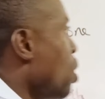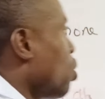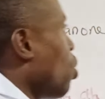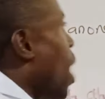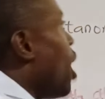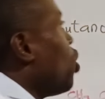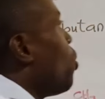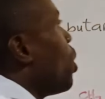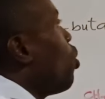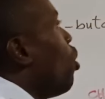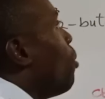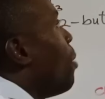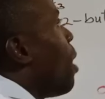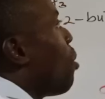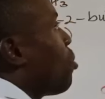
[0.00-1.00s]
So how do we
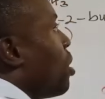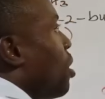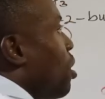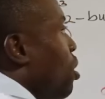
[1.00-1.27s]
go about it?